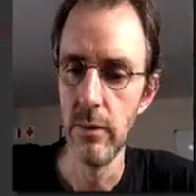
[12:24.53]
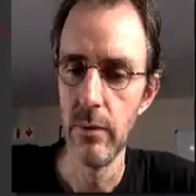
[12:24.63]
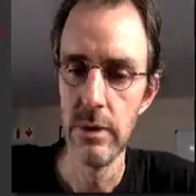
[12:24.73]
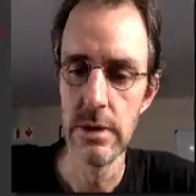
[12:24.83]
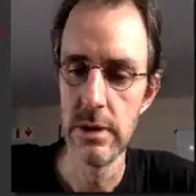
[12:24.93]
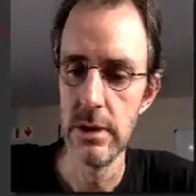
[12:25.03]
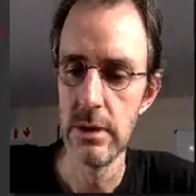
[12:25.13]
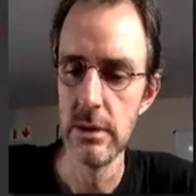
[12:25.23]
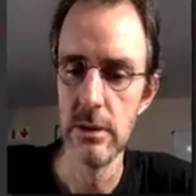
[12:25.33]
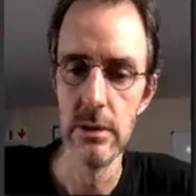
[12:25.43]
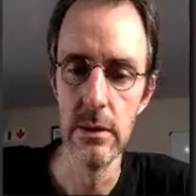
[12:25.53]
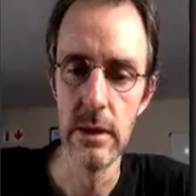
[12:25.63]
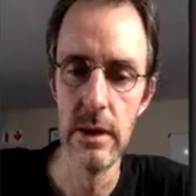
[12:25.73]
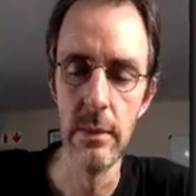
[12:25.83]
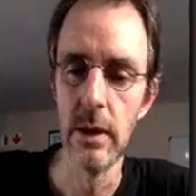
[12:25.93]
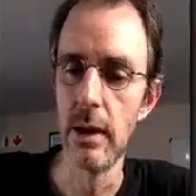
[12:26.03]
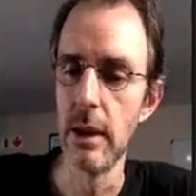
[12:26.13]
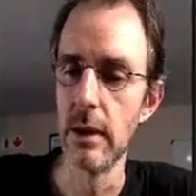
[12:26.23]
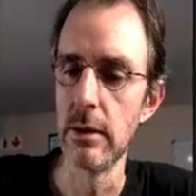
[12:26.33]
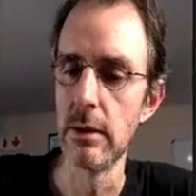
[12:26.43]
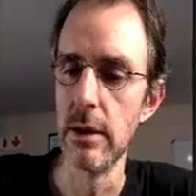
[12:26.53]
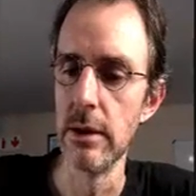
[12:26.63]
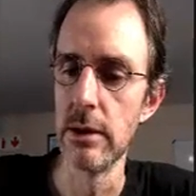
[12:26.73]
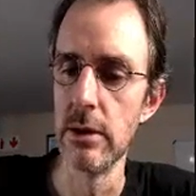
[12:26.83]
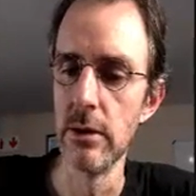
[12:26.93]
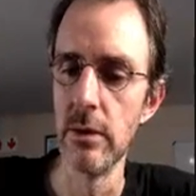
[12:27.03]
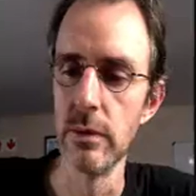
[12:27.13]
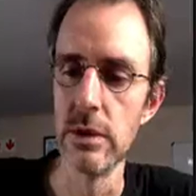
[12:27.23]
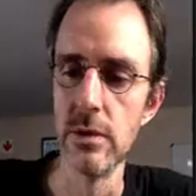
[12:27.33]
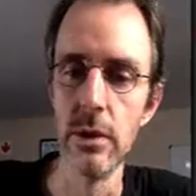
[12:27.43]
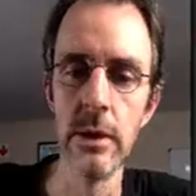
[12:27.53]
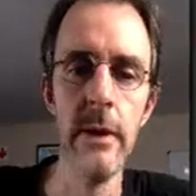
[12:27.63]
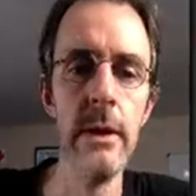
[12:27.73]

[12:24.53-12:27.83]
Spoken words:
we just need to keep going and it should all just work.